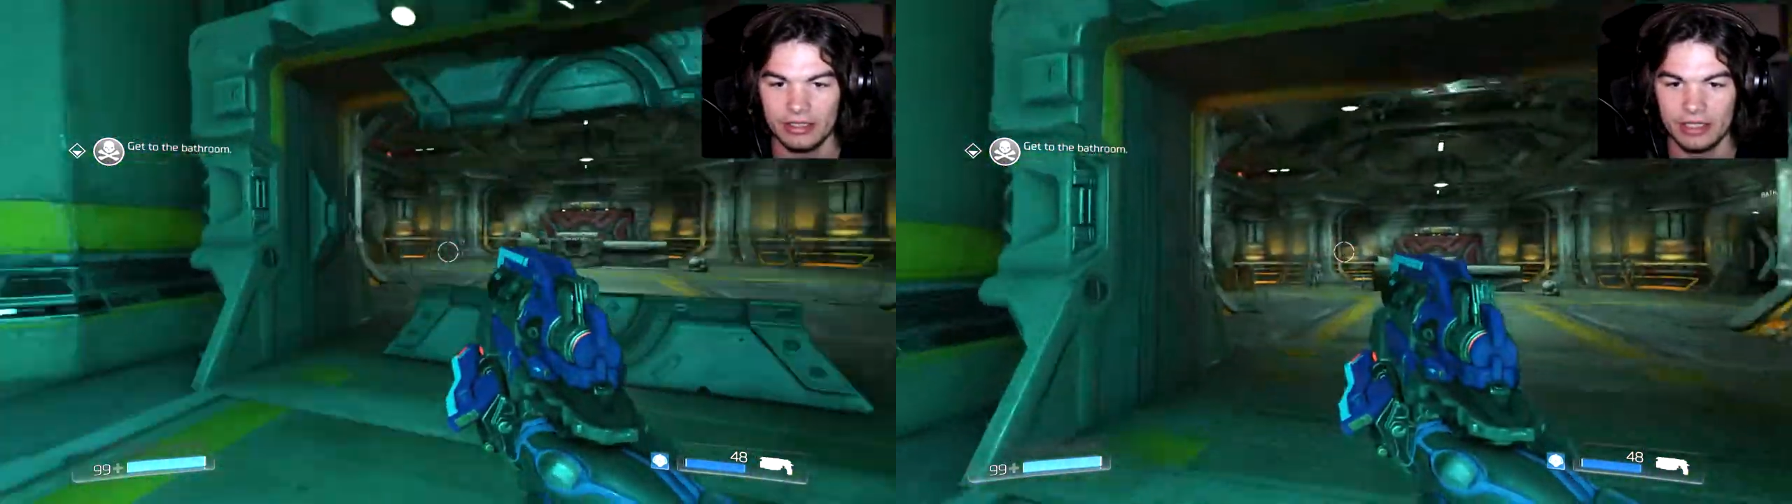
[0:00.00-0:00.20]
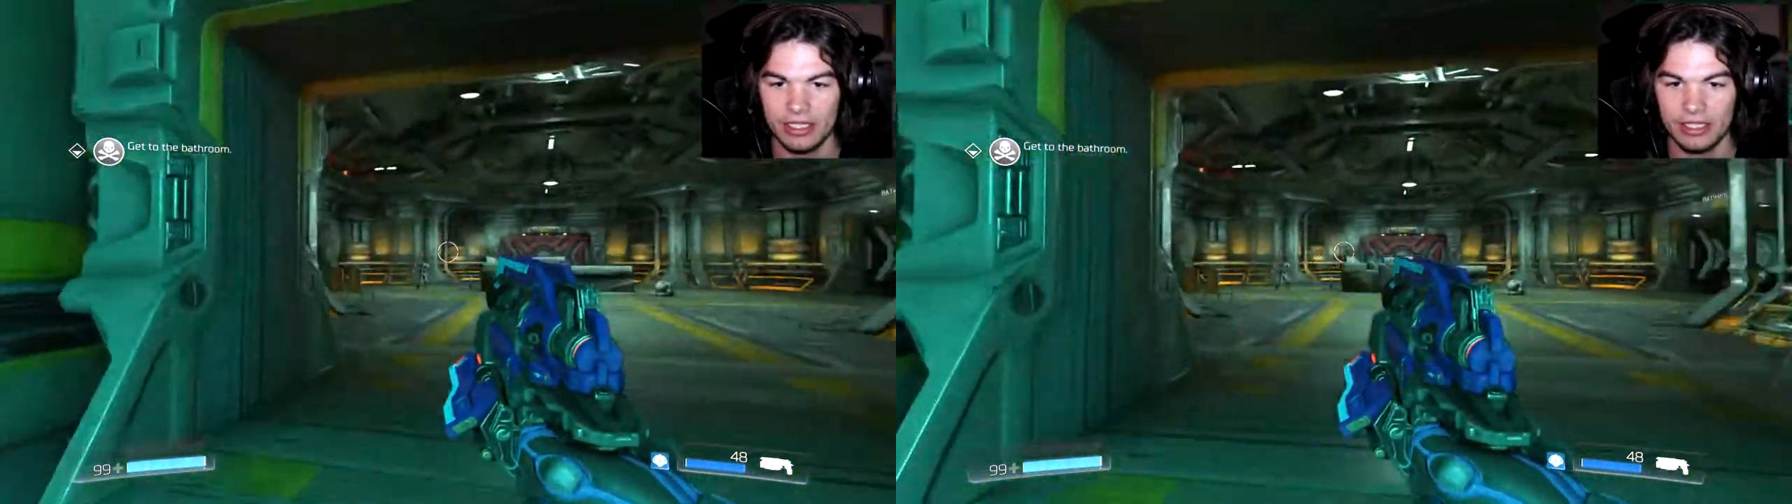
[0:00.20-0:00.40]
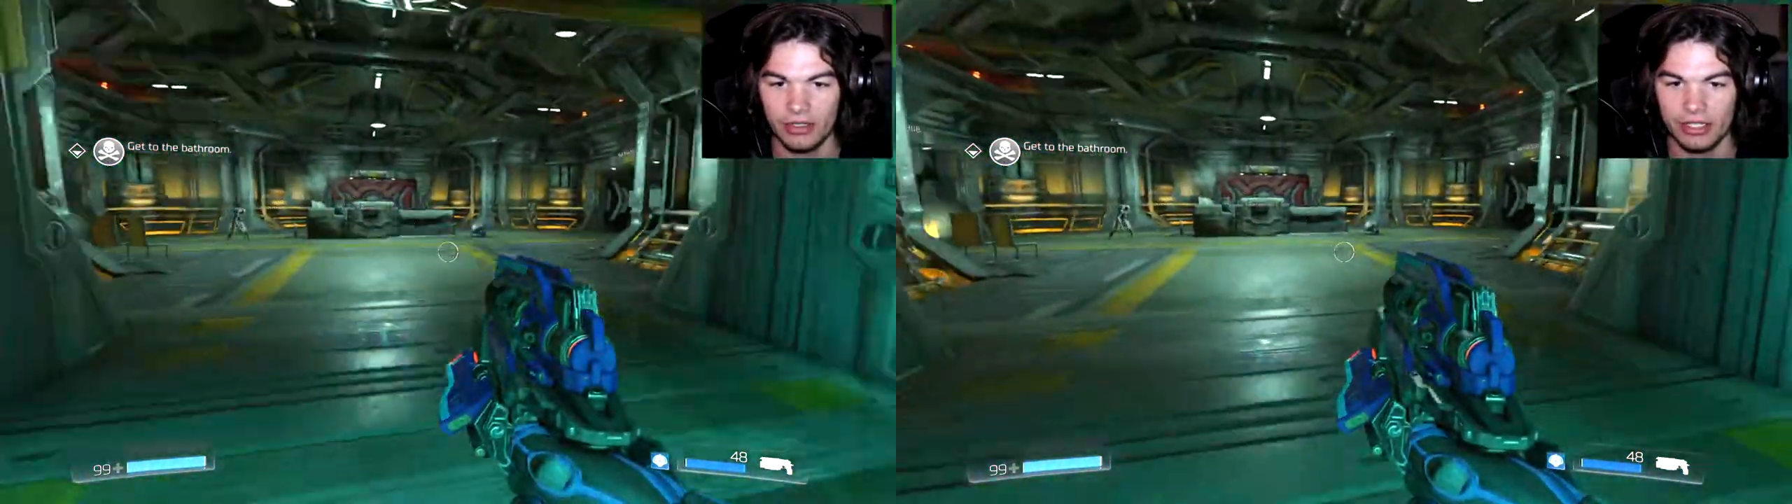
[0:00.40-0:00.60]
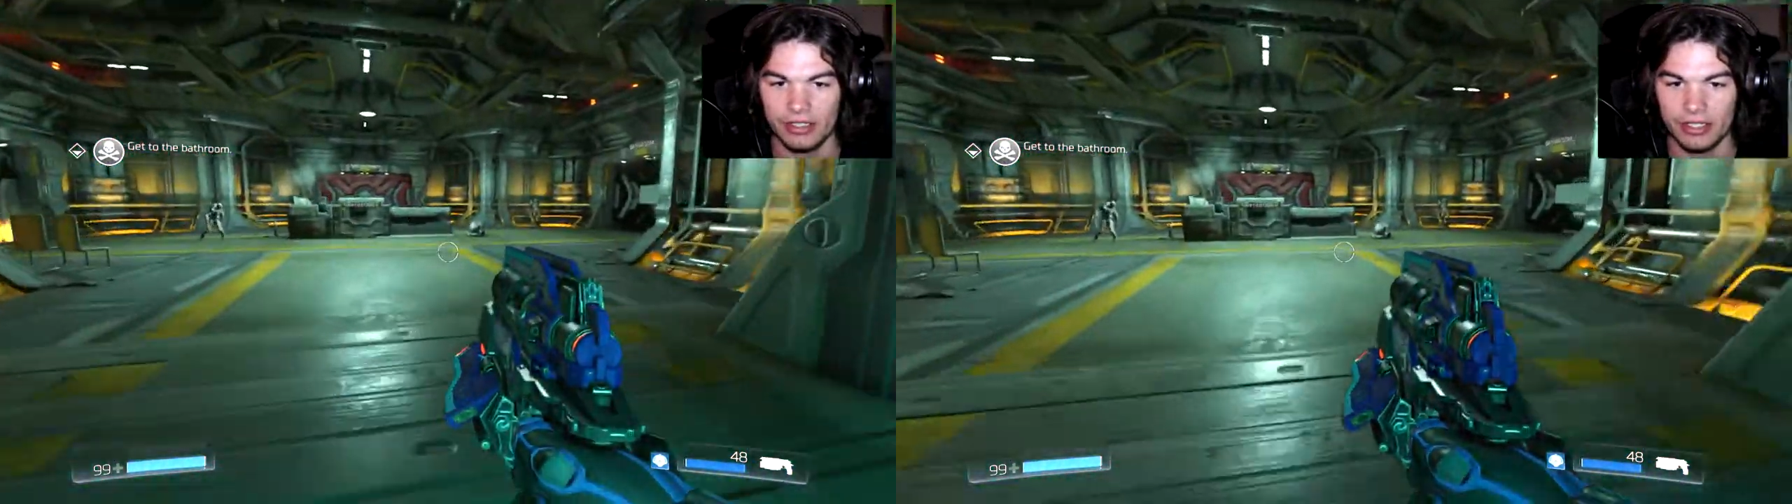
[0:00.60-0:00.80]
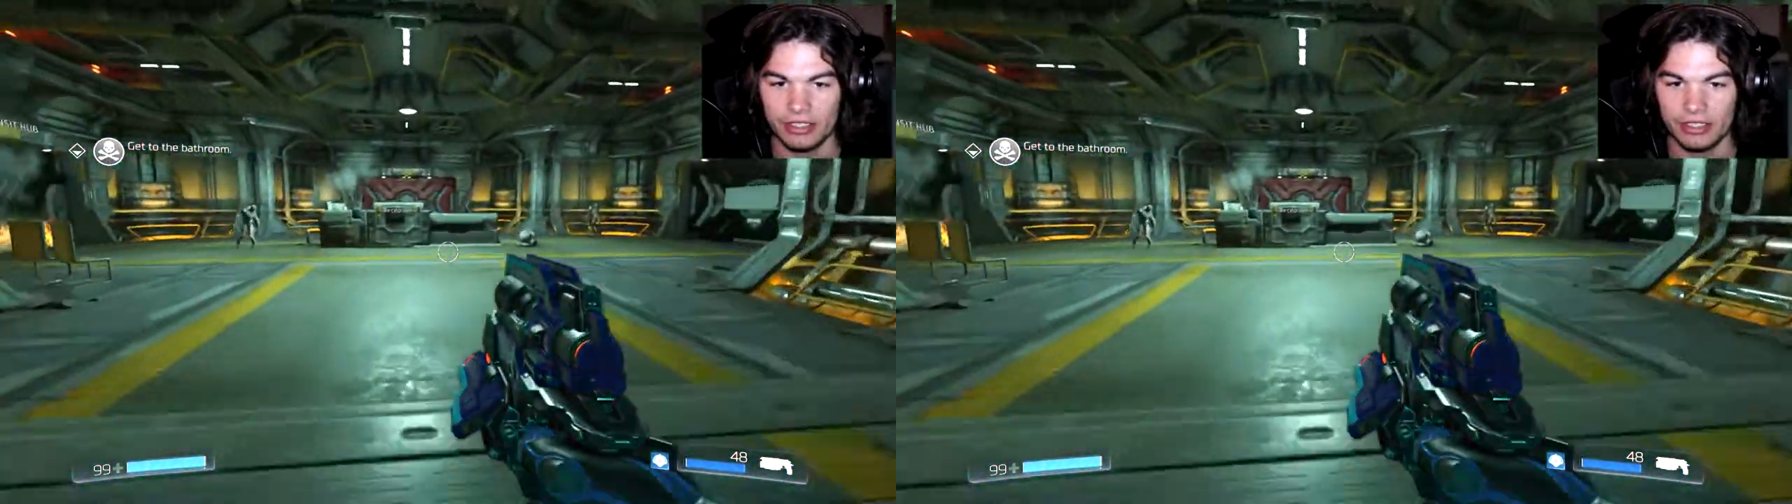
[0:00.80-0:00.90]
Thank you, I need to take a